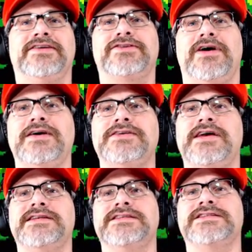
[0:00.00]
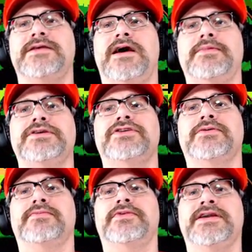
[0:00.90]
So I was watching uh,
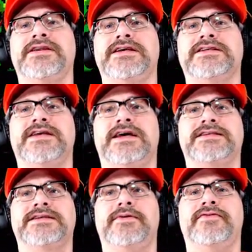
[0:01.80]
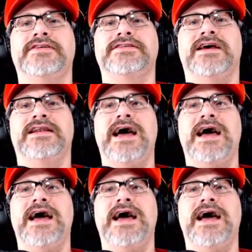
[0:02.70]
Mister Ruidiaz, uh, some of his uh,